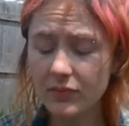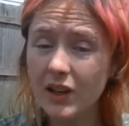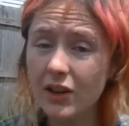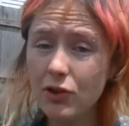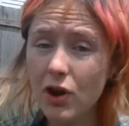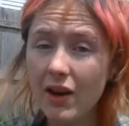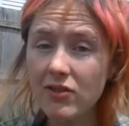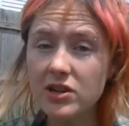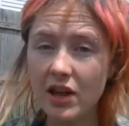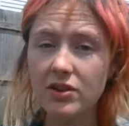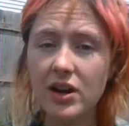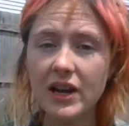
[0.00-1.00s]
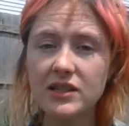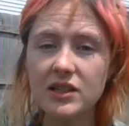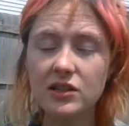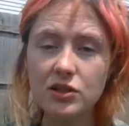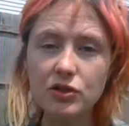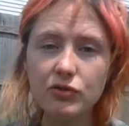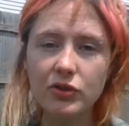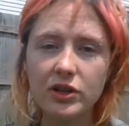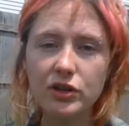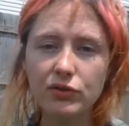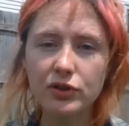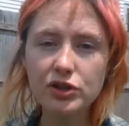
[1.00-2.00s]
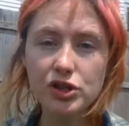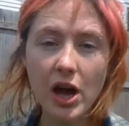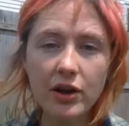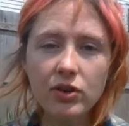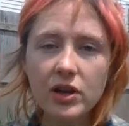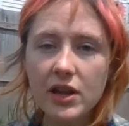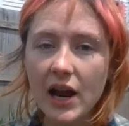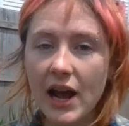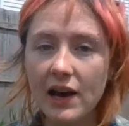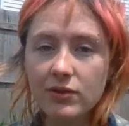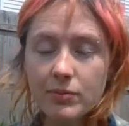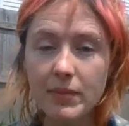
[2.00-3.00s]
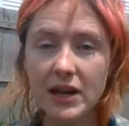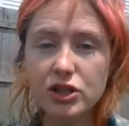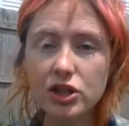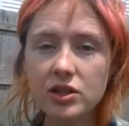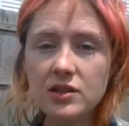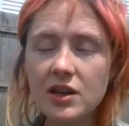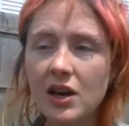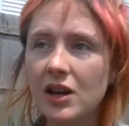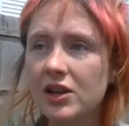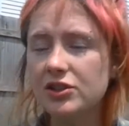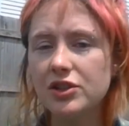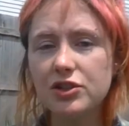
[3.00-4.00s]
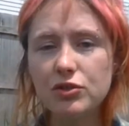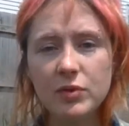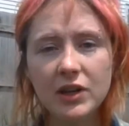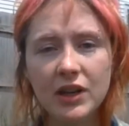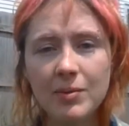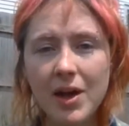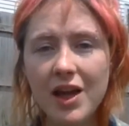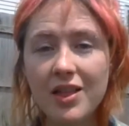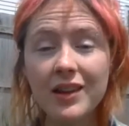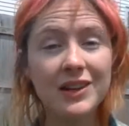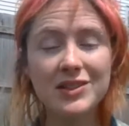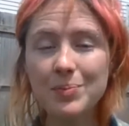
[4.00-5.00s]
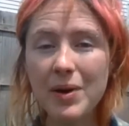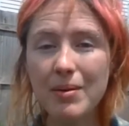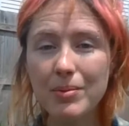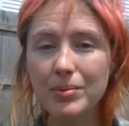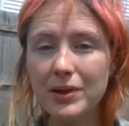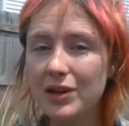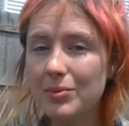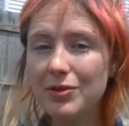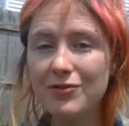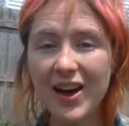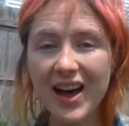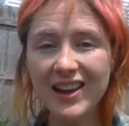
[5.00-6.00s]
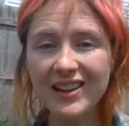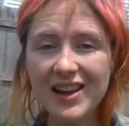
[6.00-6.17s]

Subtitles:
If you have another idea too for a different genre that I haven't mentioned, just shoot me an email and it's probably going to be fine.